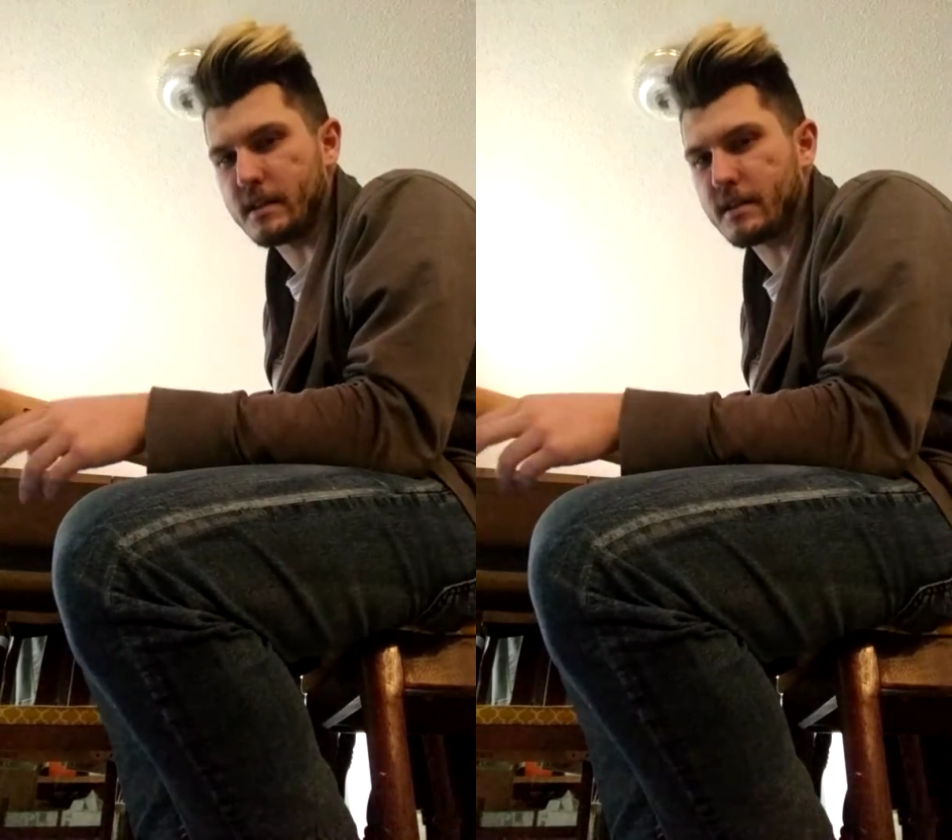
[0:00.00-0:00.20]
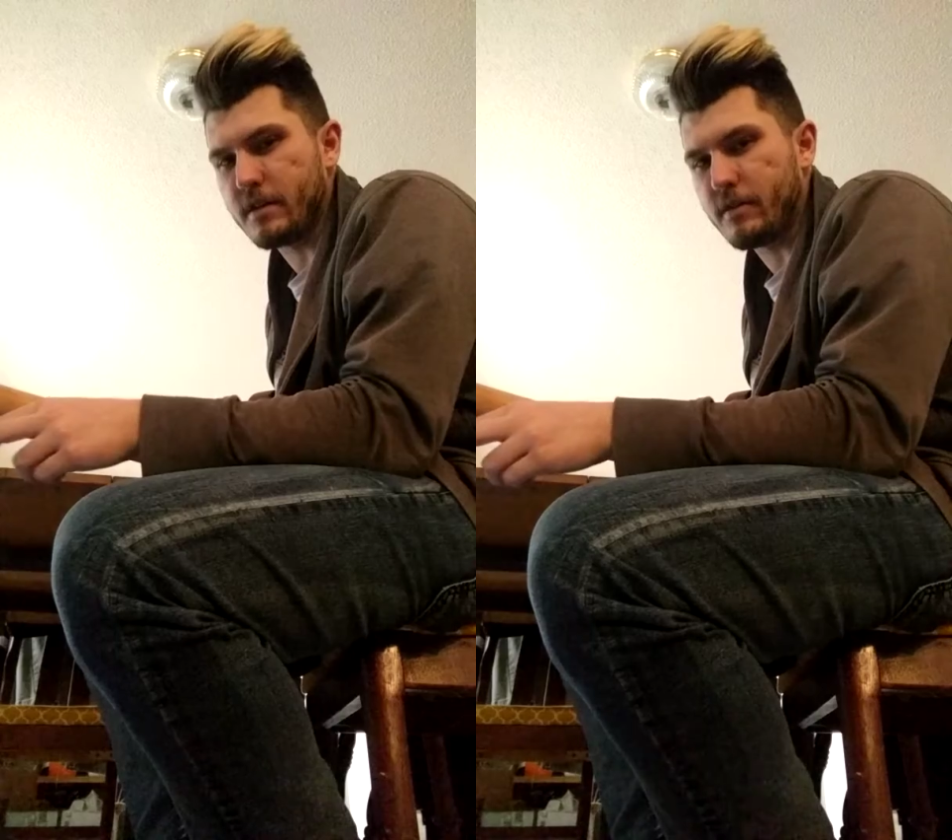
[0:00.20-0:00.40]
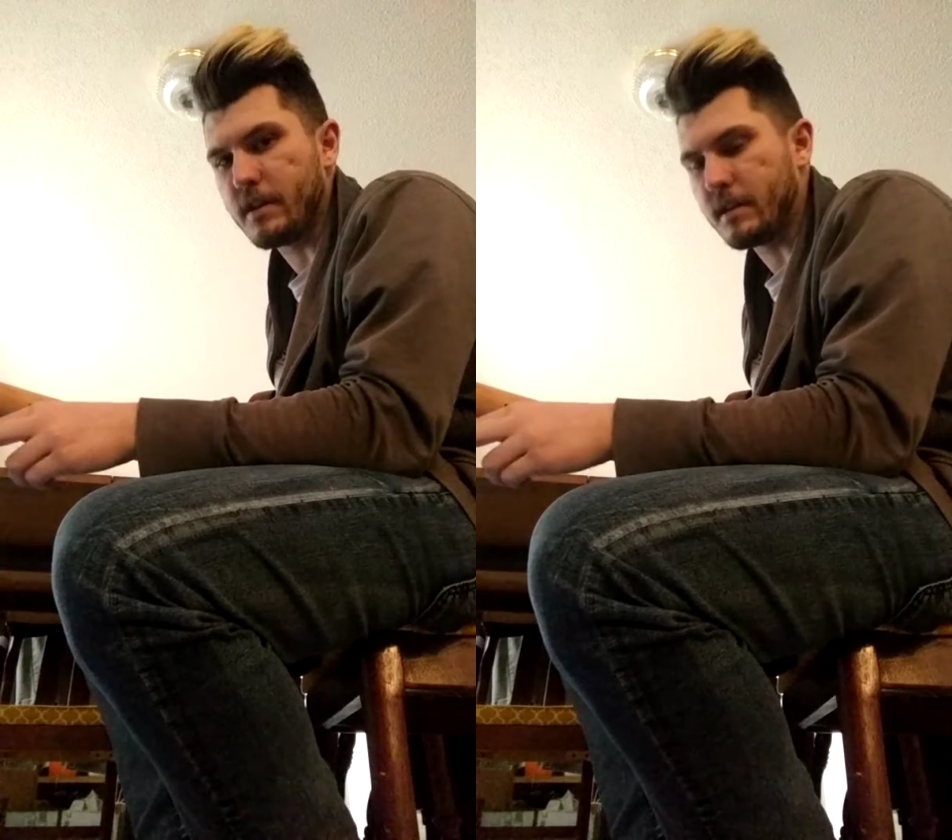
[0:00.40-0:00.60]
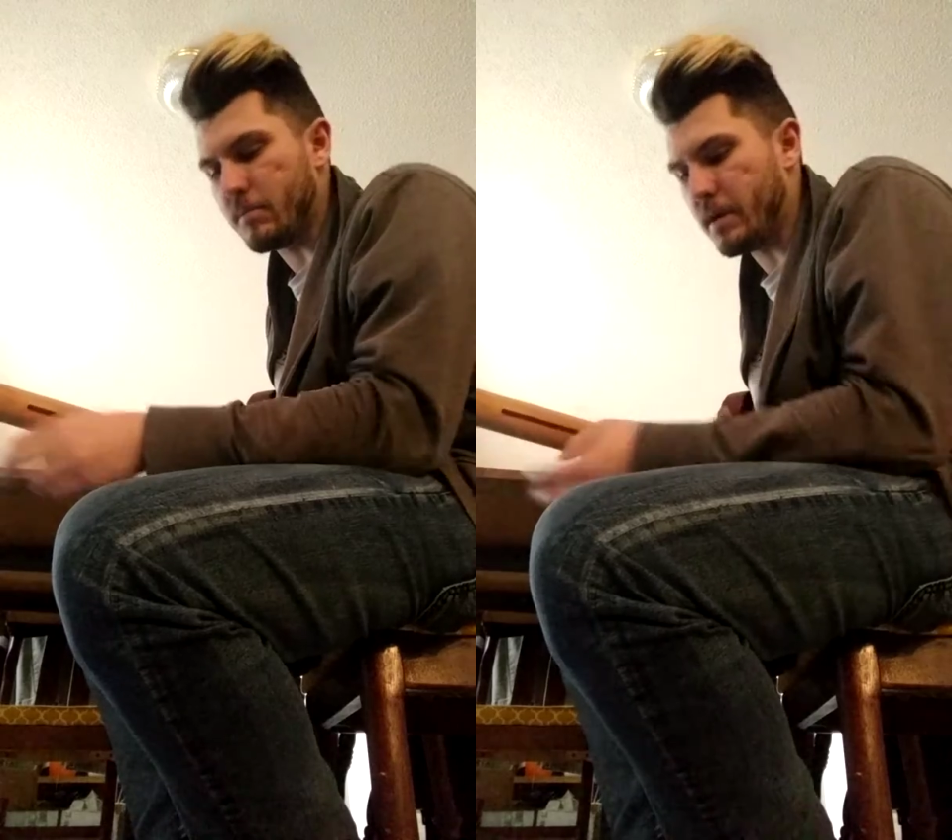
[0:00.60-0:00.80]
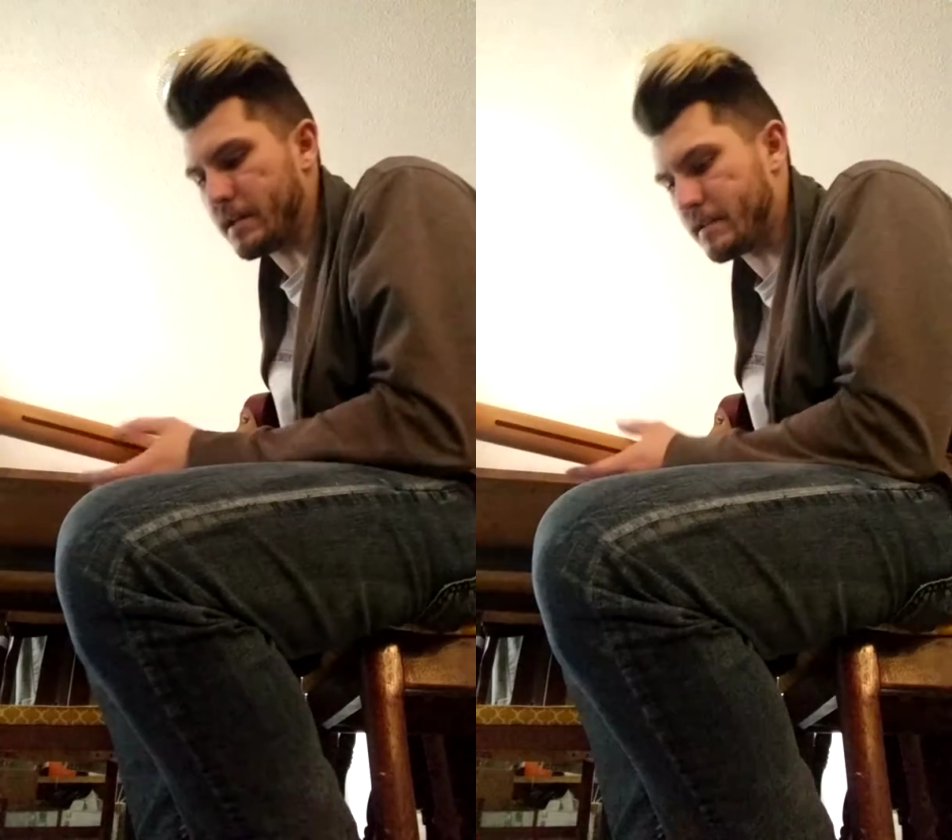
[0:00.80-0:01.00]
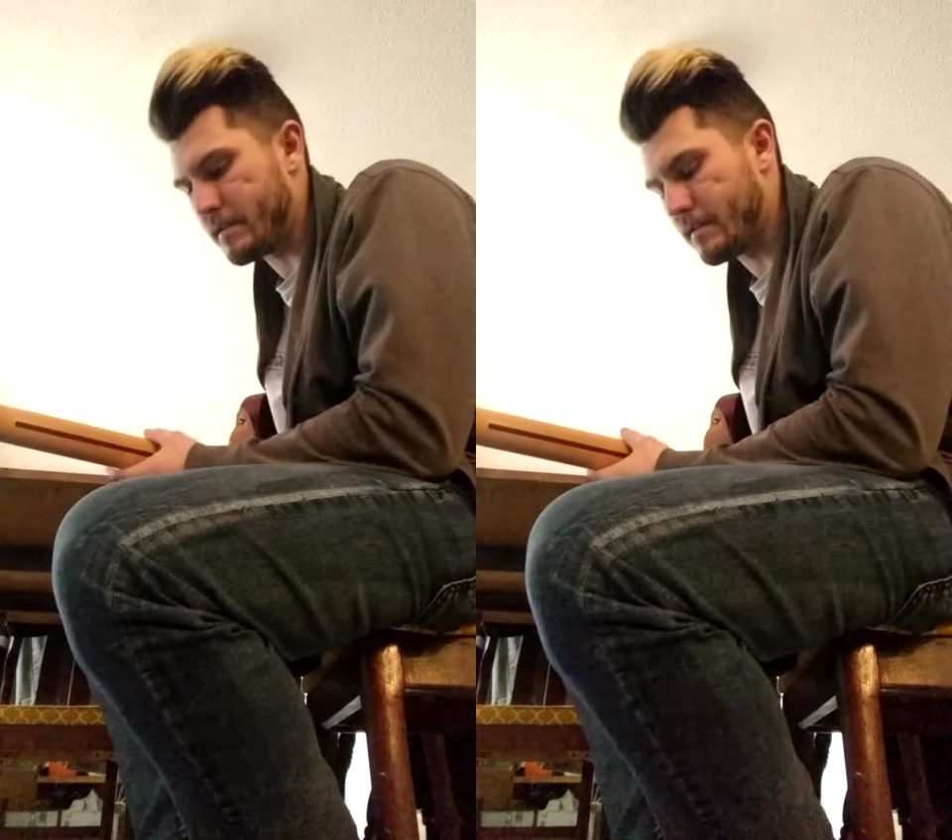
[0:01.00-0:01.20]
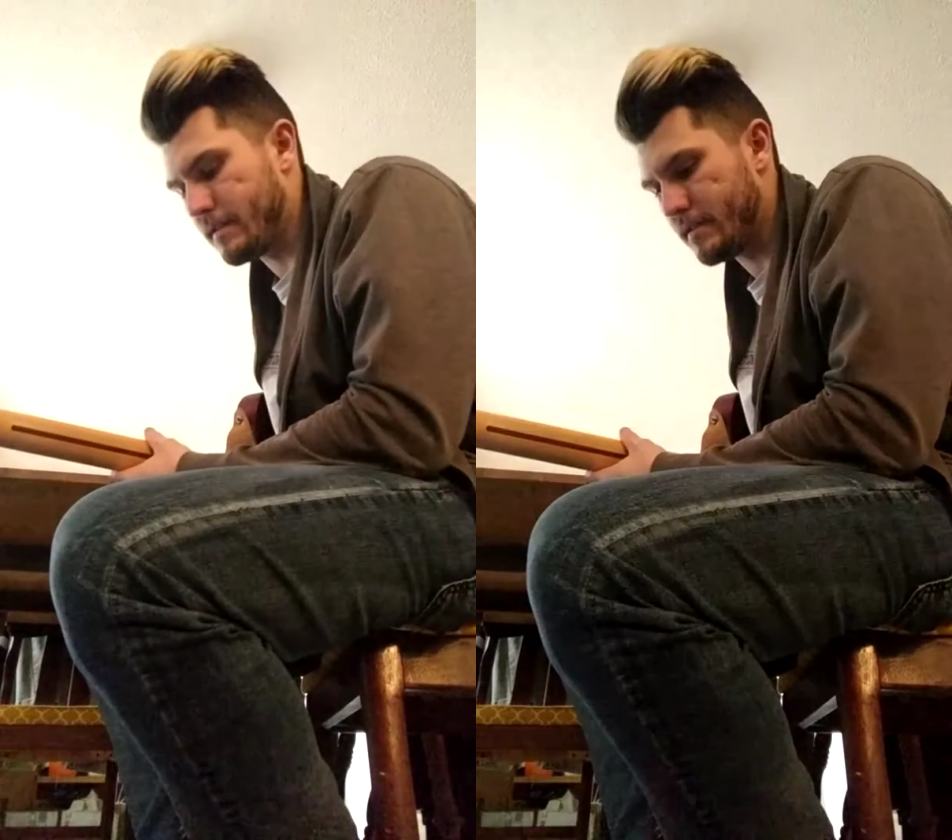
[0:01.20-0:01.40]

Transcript: That's how you would get the best